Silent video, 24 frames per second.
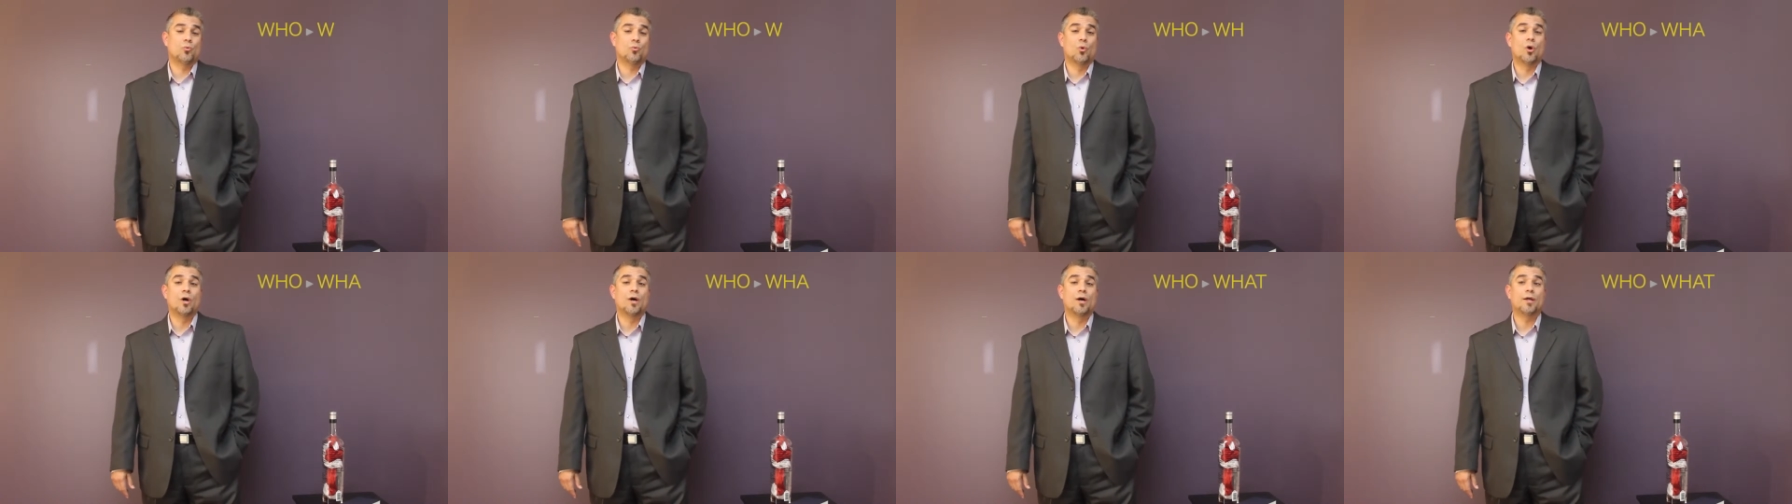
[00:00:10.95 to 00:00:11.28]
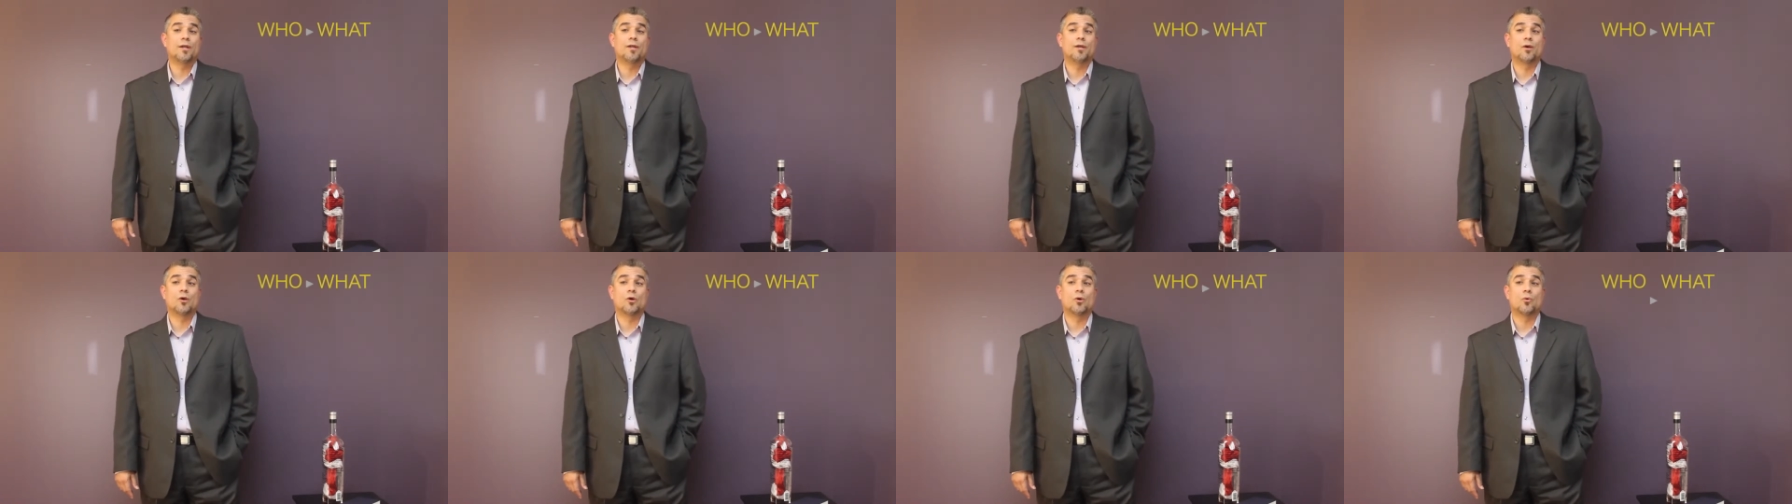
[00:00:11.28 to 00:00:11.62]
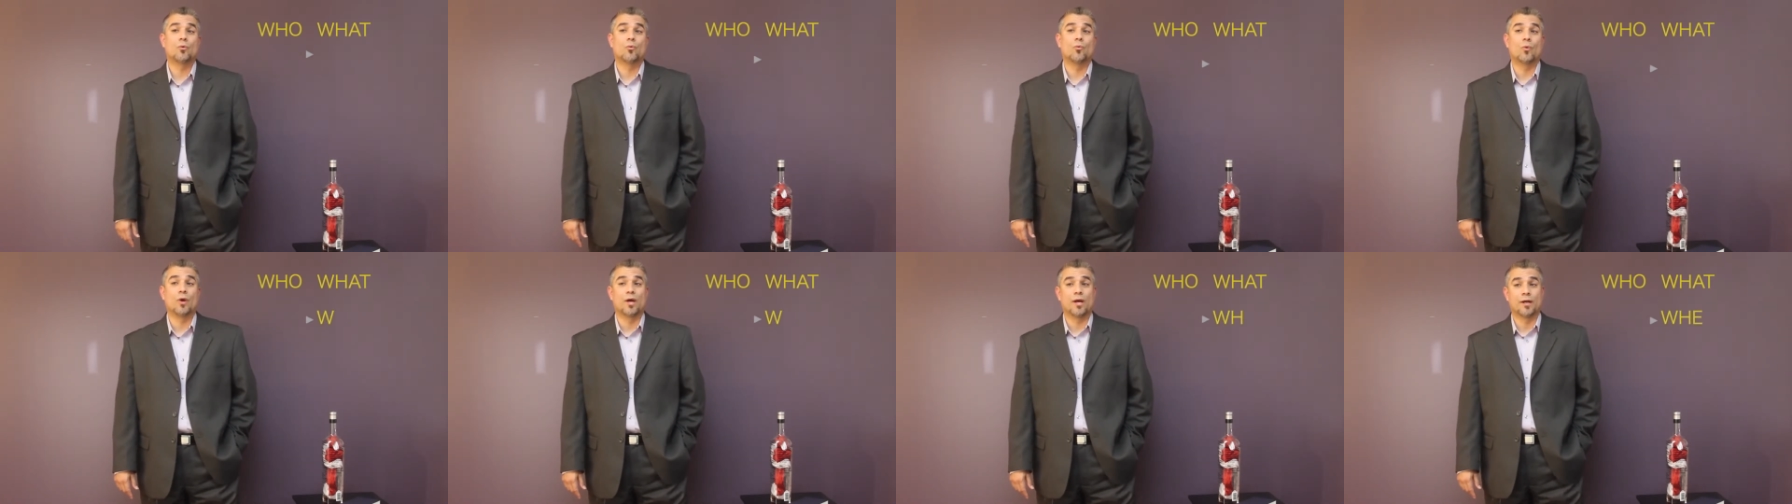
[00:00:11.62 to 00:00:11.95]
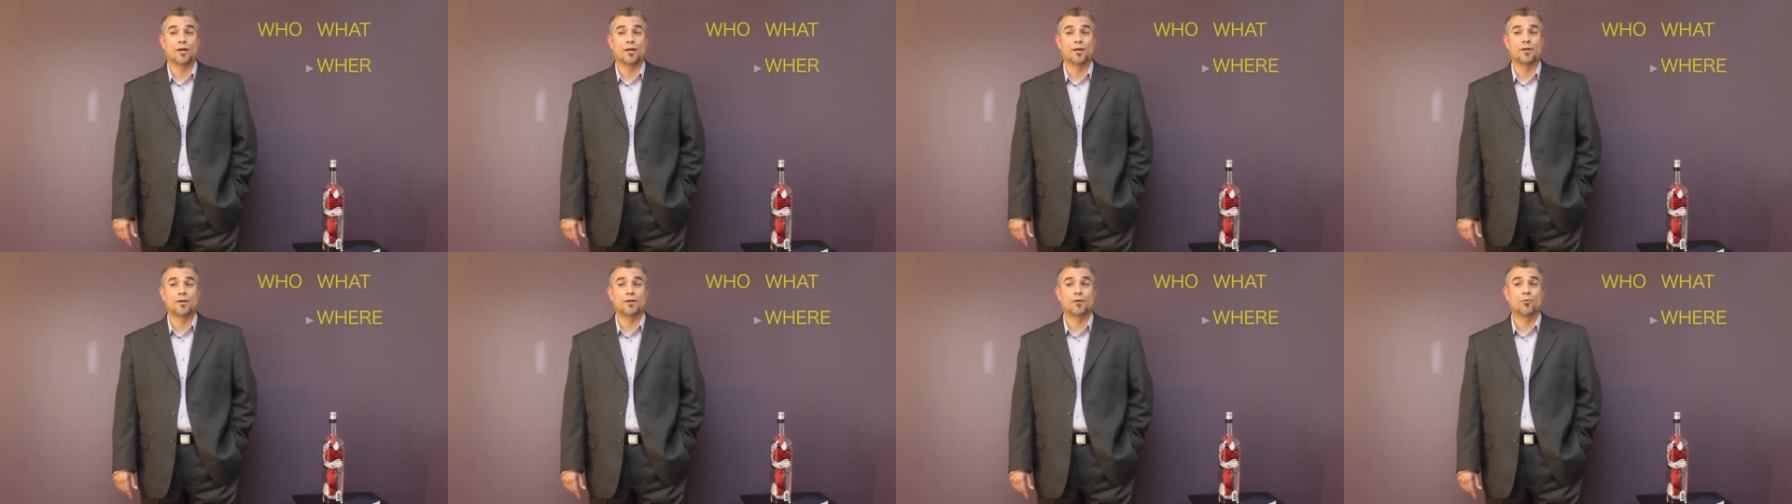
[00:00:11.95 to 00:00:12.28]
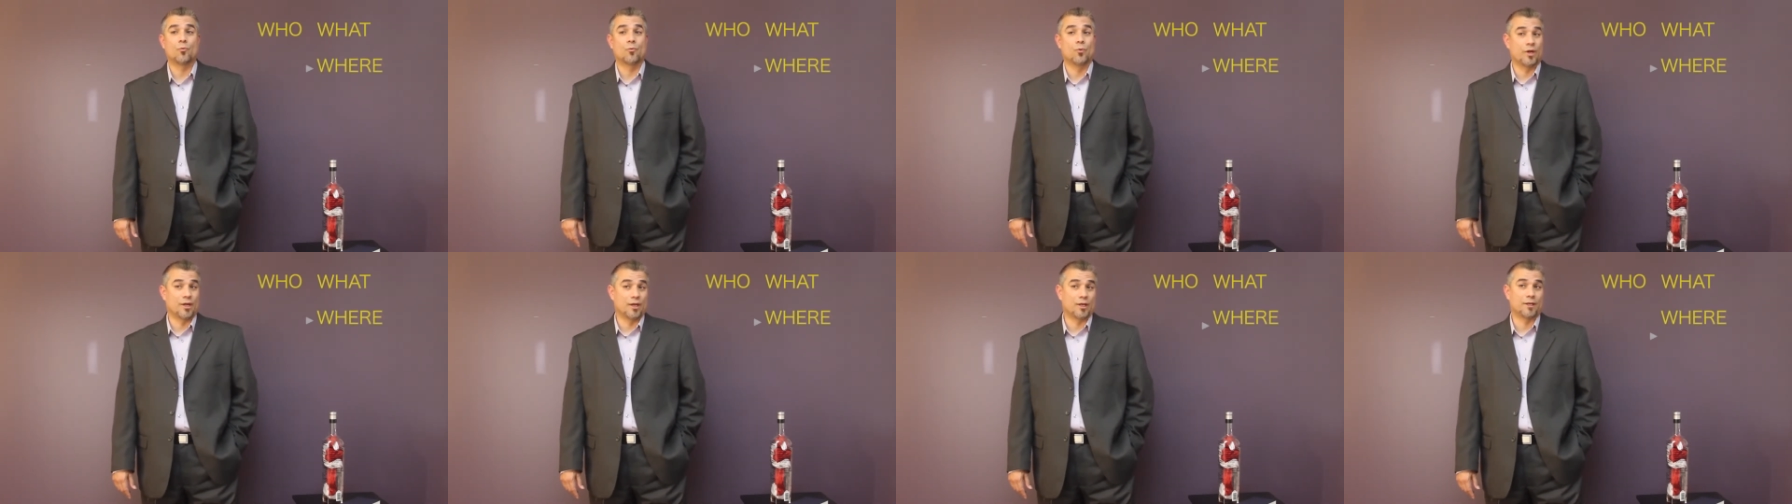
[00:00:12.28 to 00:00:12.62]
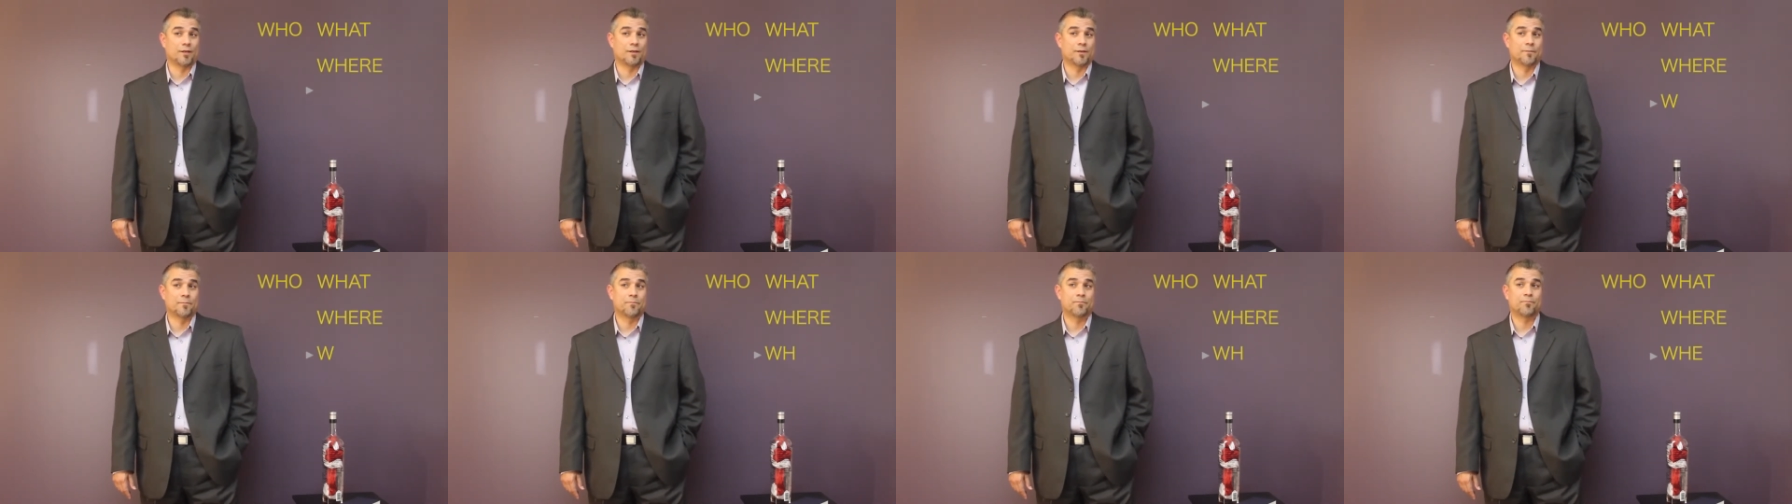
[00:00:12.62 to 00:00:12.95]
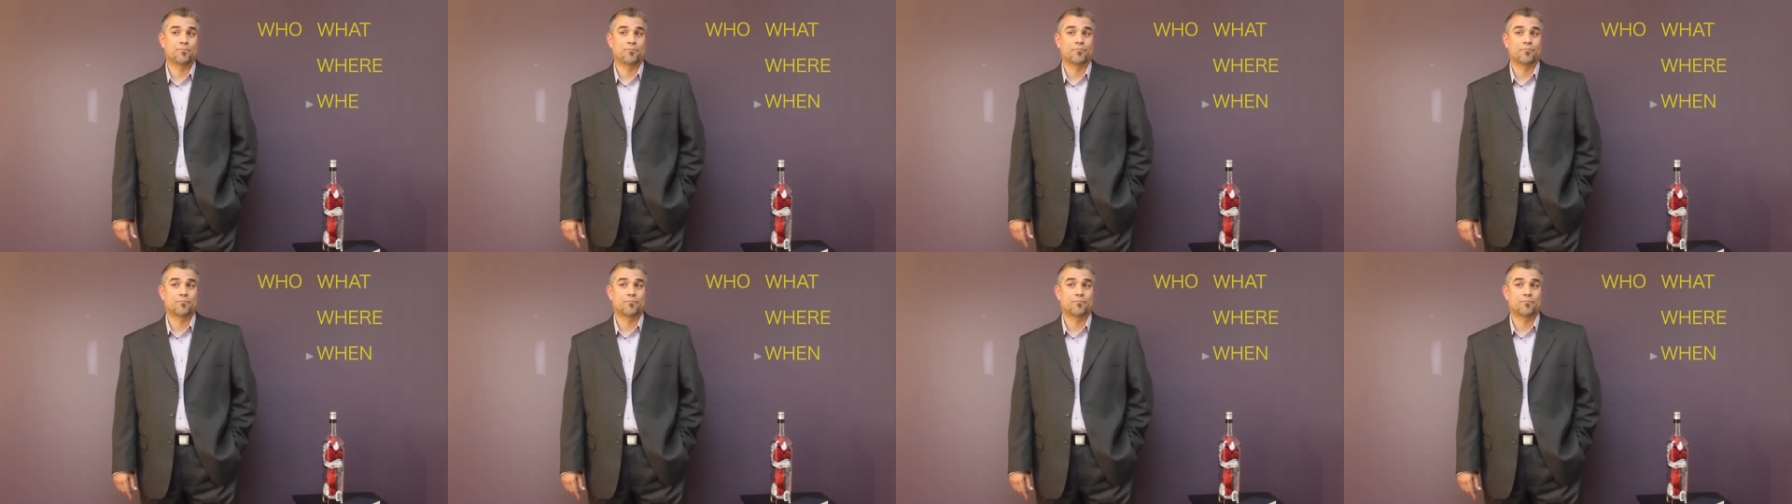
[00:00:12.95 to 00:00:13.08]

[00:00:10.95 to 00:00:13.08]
what, where, when.